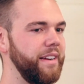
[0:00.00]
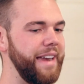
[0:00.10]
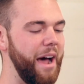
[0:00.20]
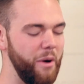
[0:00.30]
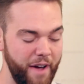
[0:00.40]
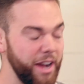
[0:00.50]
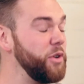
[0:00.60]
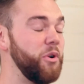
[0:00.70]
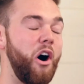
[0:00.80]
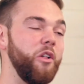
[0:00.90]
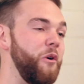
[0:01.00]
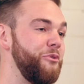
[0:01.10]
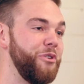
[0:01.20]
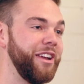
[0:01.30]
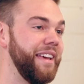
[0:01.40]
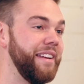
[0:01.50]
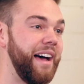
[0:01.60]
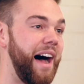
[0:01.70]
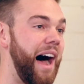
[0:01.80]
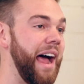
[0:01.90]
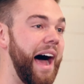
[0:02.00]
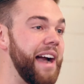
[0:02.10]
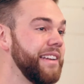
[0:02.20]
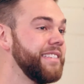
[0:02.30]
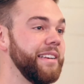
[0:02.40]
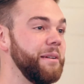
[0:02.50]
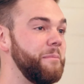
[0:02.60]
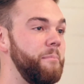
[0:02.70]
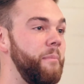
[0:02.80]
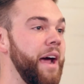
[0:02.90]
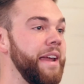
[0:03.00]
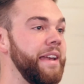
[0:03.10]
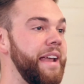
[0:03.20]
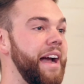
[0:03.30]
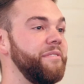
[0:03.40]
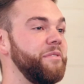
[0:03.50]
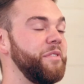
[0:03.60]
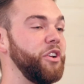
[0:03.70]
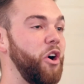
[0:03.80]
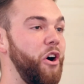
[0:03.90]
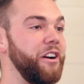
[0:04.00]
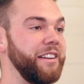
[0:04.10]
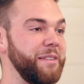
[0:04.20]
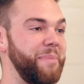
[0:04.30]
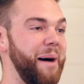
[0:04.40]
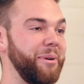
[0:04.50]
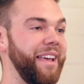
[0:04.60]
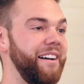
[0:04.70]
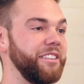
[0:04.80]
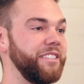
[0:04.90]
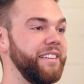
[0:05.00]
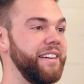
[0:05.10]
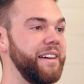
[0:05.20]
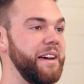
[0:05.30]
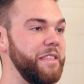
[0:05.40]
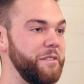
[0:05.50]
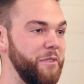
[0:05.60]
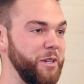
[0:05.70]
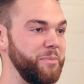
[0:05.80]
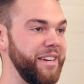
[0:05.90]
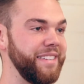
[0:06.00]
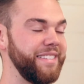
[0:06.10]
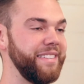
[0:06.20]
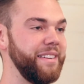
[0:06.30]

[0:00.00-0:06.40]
Now, if I could do it all over again, I honestly might not have even gone to Bible college in the first place,